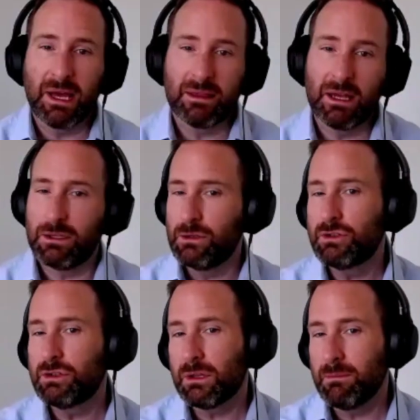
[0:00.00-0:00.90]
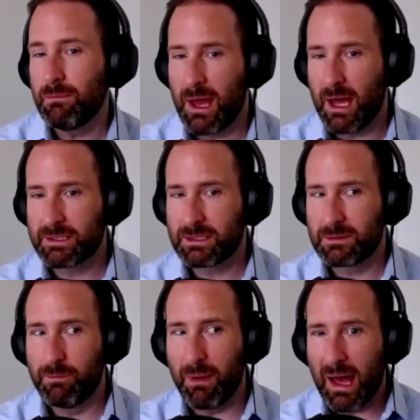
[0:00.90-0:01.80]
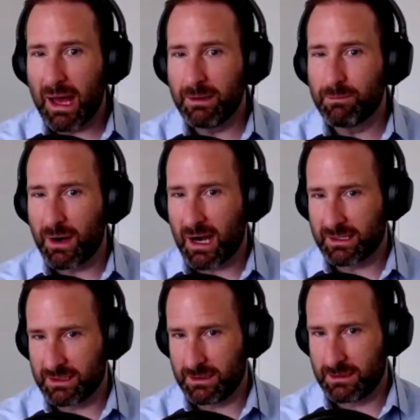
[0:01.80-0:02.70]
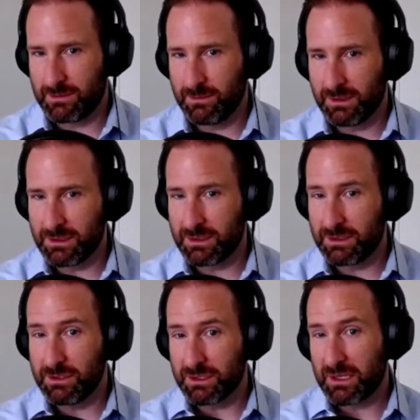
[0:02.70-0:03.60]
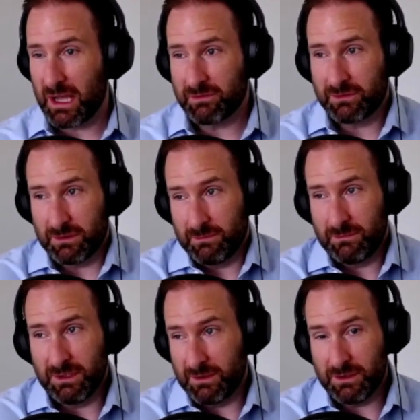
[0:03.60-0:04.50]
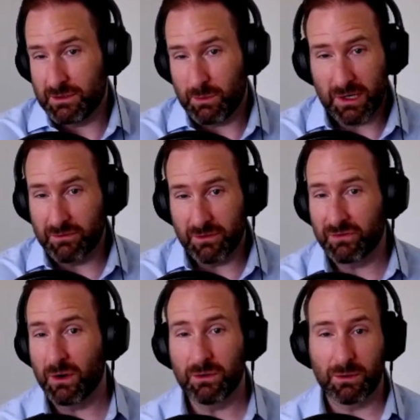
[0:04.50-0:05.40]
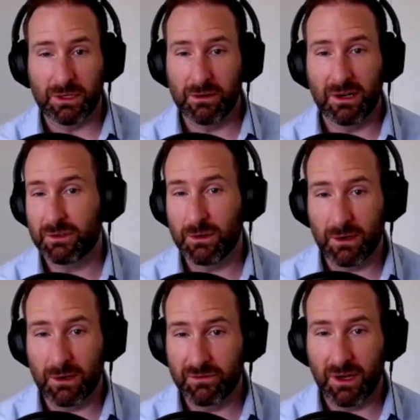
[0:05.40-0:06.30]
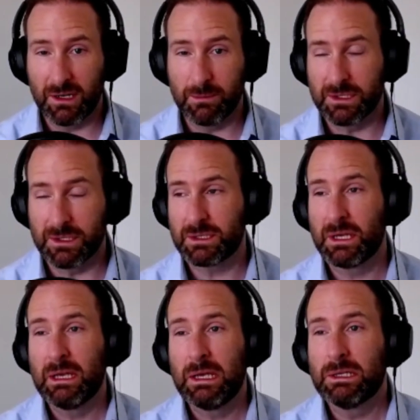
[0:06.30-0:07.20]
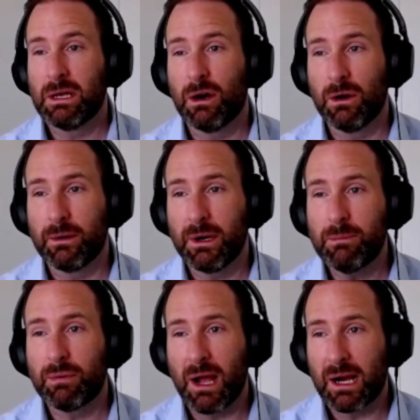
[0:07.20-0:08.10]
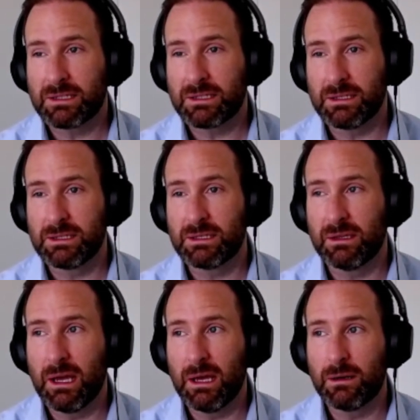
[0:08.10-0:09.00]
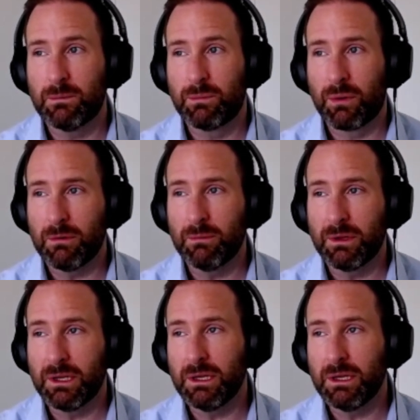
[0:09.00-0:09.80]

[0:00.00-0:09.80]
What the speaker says: that usually masks bad practices because you just have to, you're just waiting for the phone to ring. You don't have to go out and find any business. Are there any practices that probably